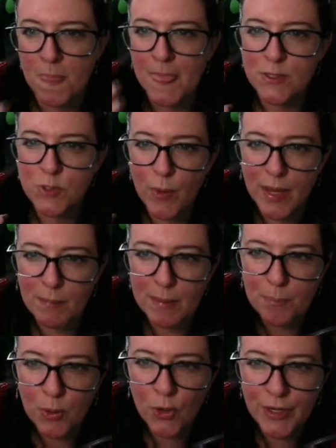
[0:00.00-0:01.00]
So it can be
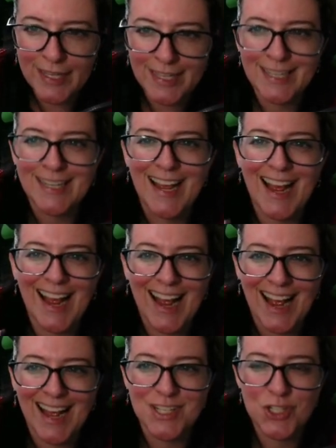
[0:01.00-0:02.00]
put in
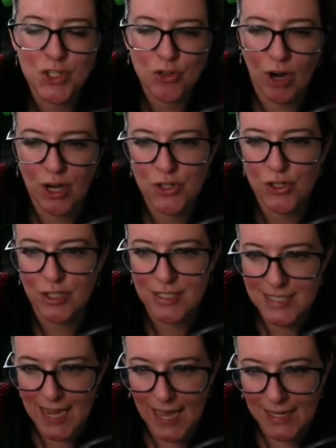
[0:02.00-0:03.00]
as structured
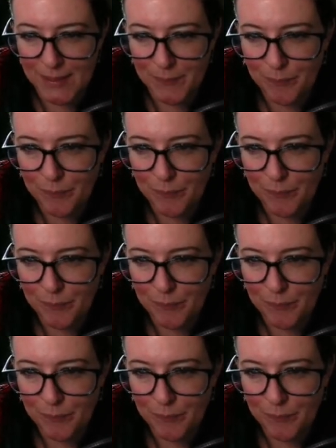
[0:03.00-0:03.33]
data.